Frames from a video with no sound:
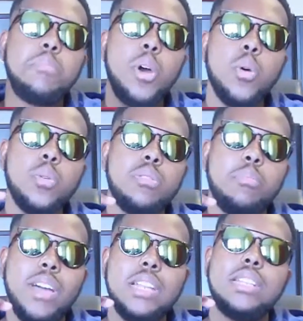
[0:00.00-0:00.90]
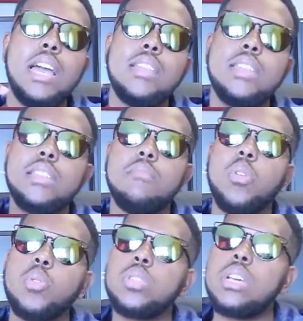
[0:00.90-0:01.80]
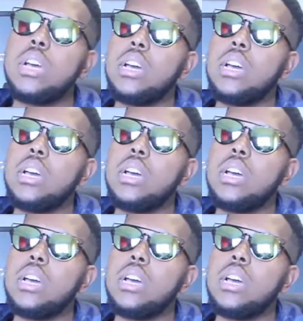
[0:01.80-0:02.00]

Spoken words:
both, but I think the most